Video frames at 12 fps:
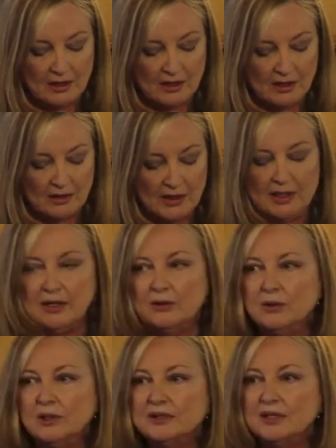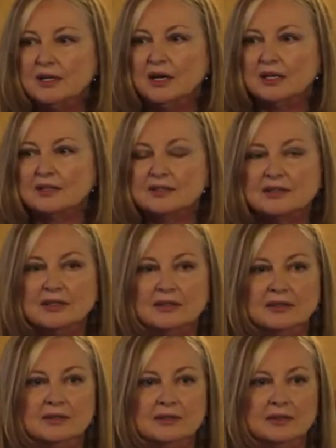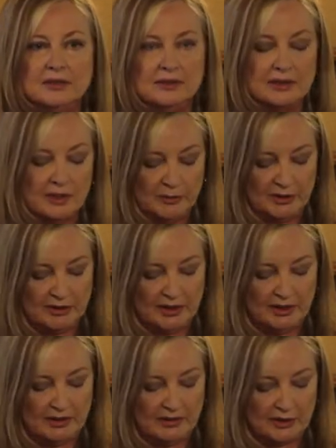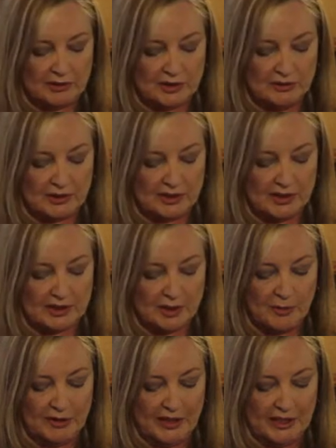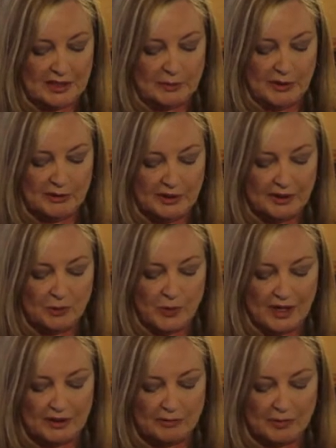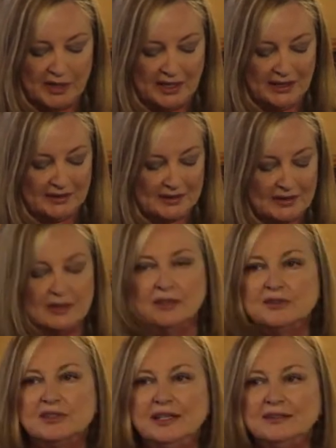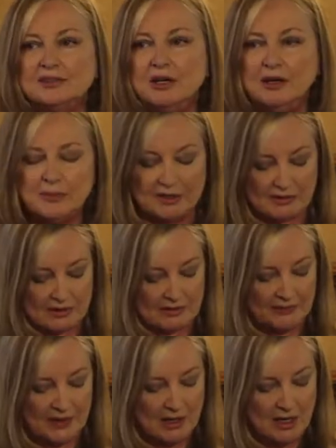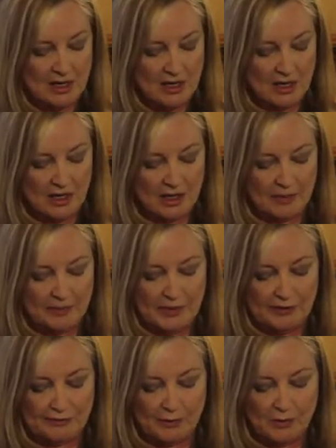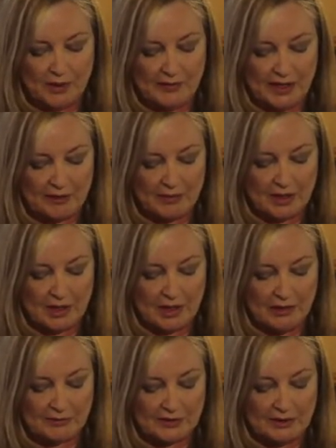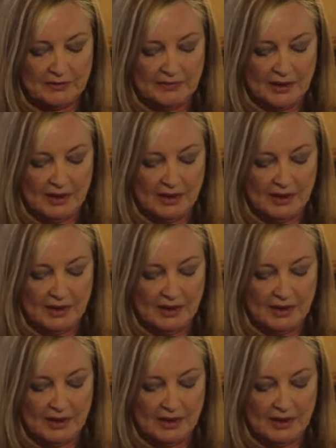The Orthodox community, the Christian Orthodox community, spirited away the remains of St. Thomas before they arrived.